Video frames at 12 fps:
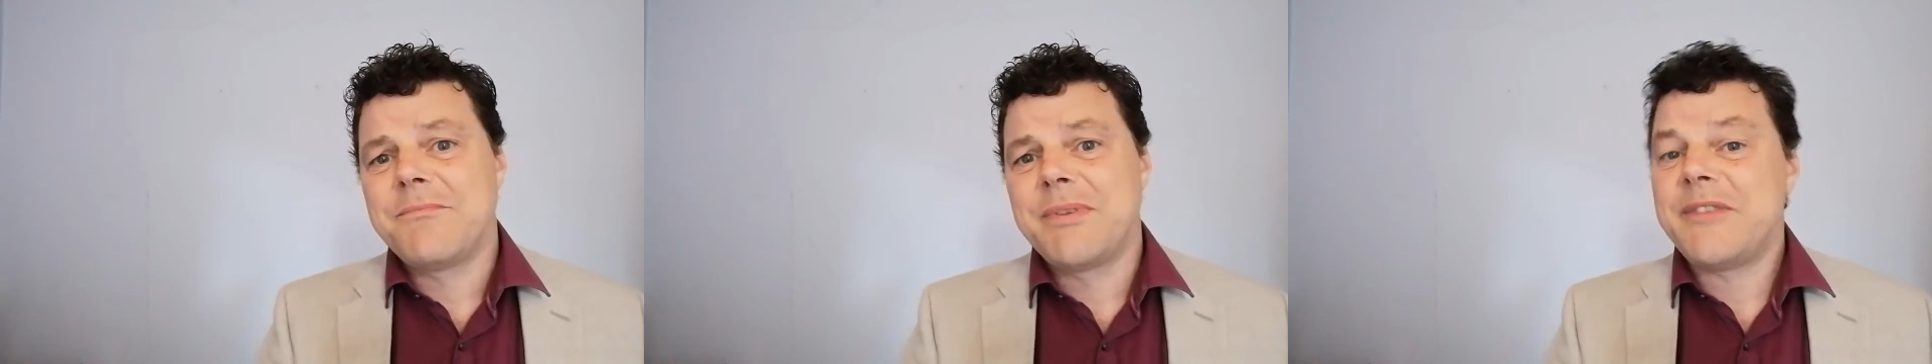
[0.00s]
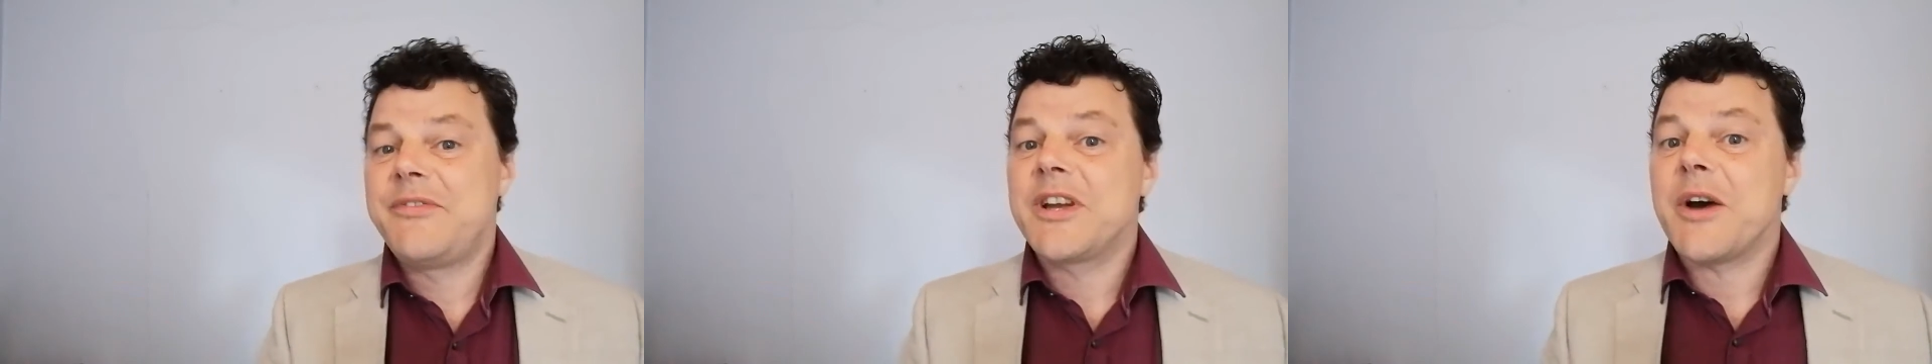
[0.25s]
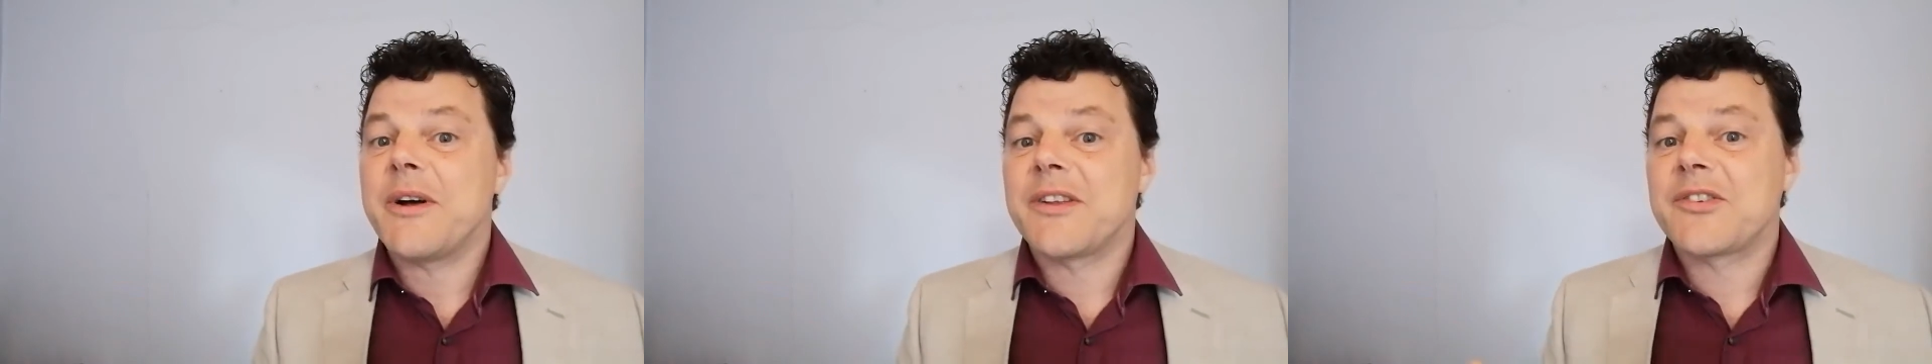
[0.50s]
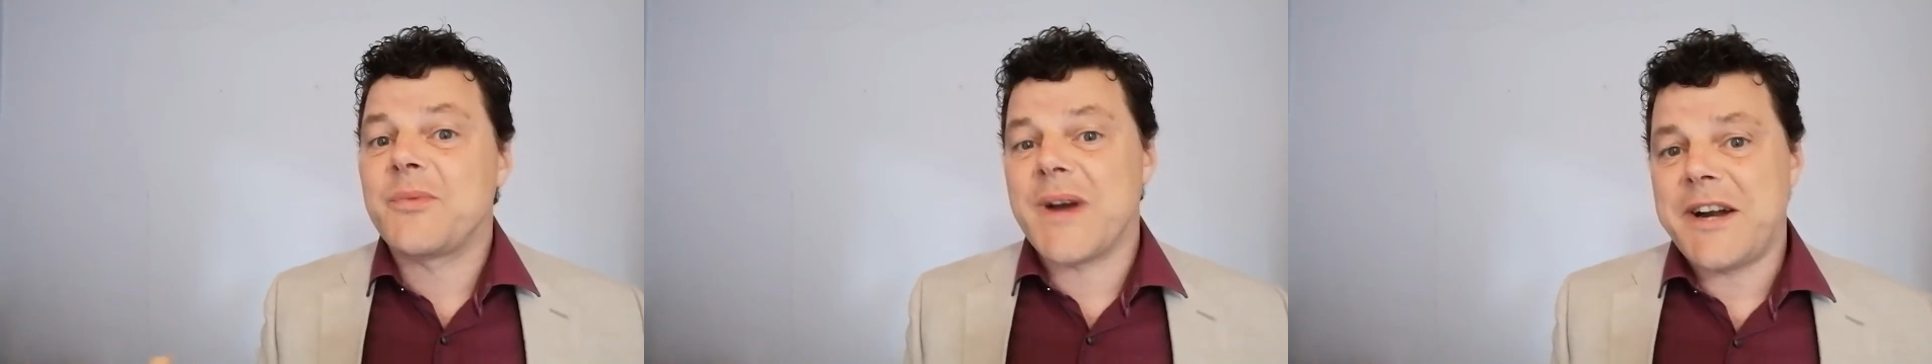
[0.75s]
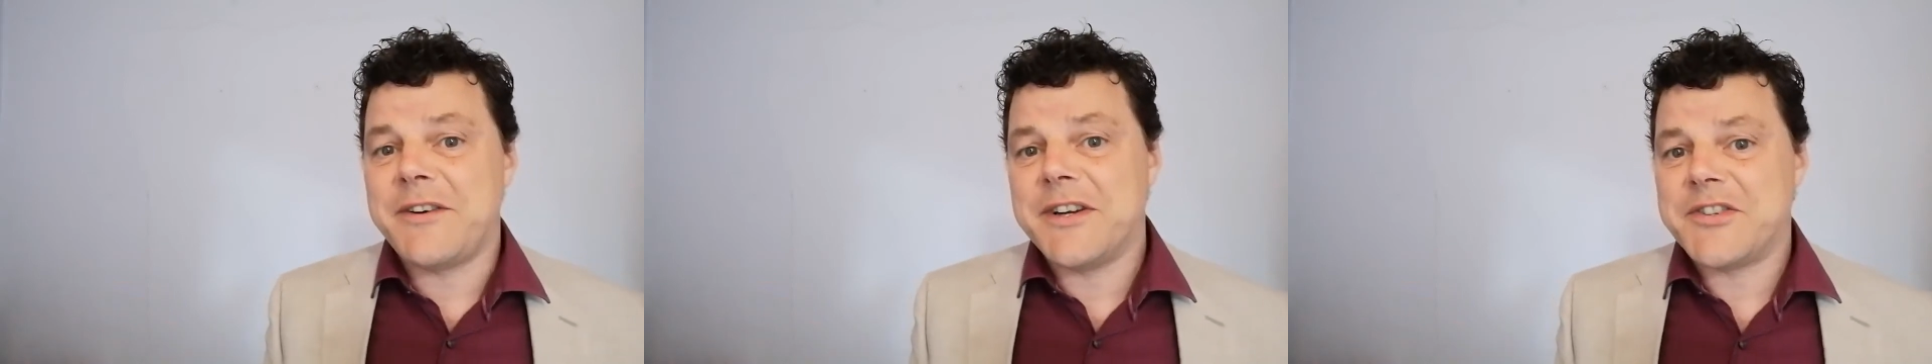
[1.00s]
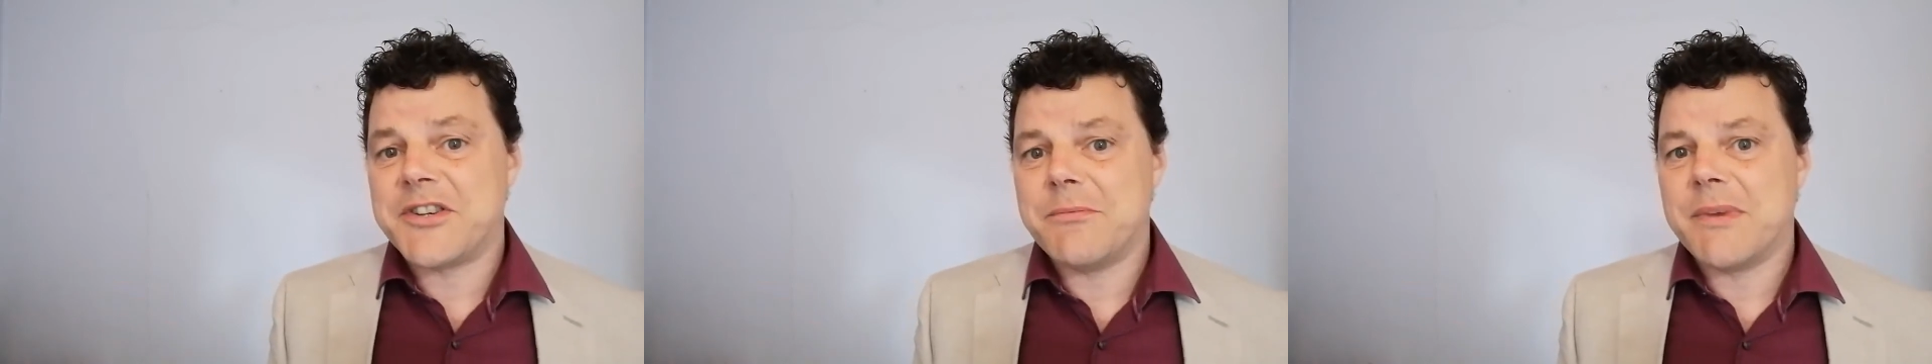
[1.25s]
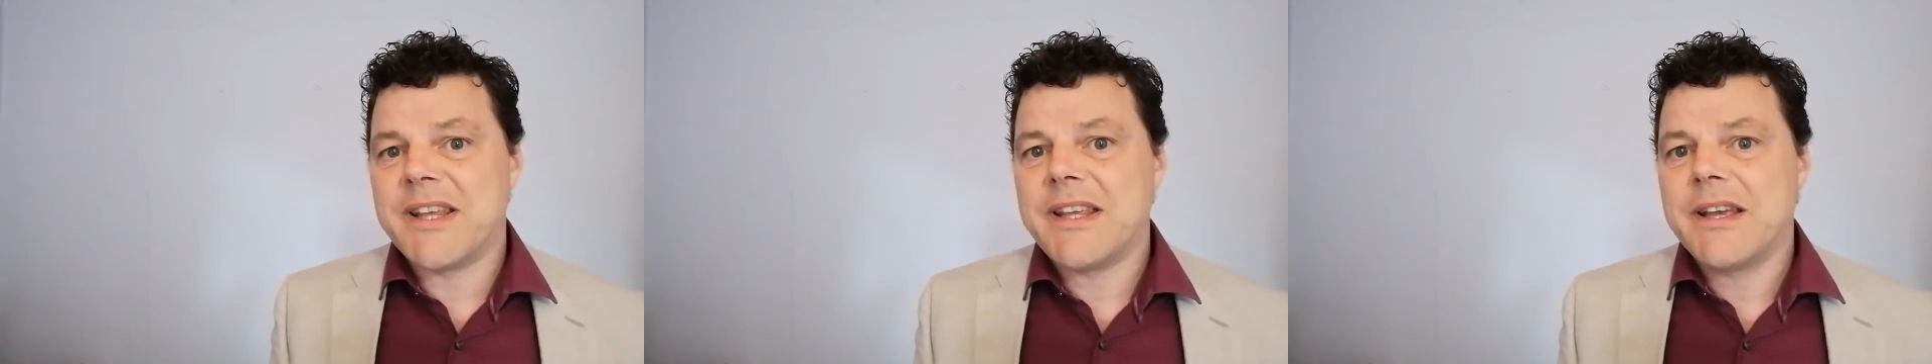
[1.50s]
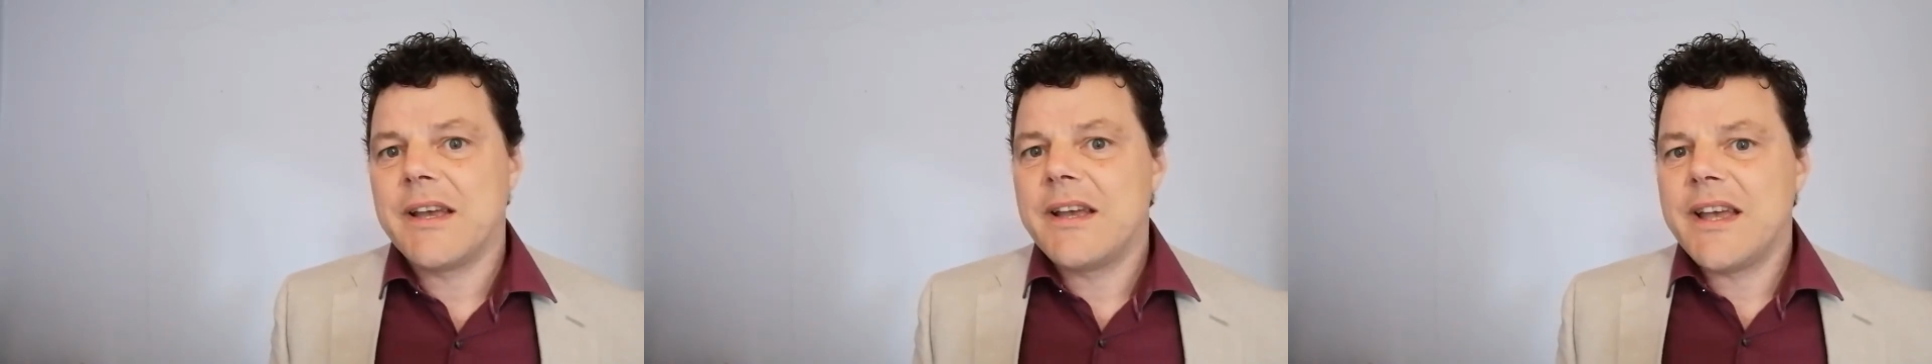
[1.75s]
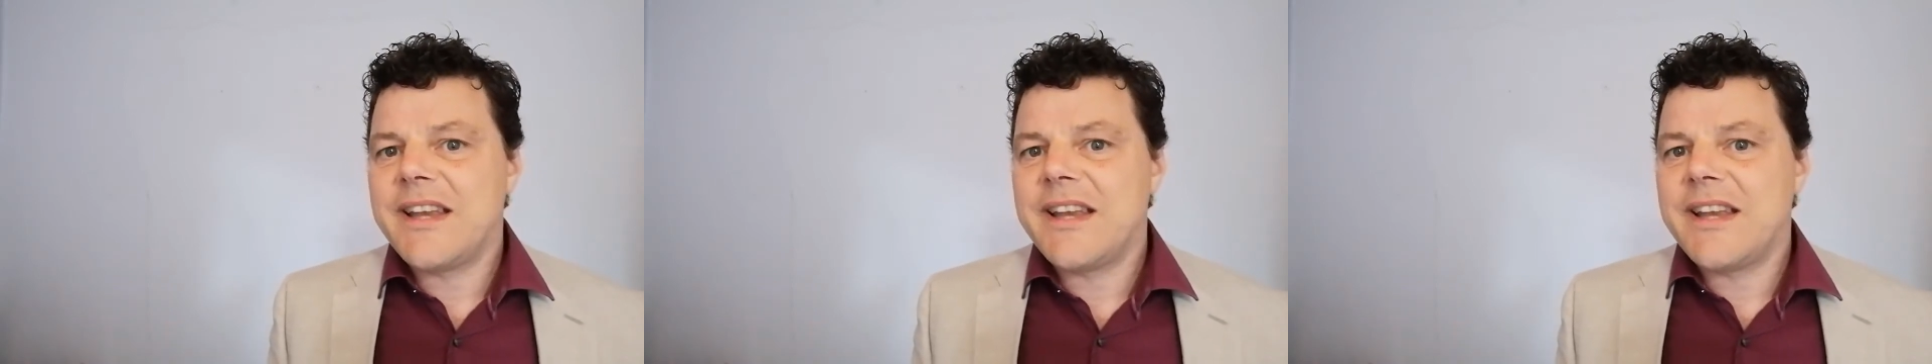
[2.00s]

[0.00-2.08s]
But if you go elsewhere in Germany,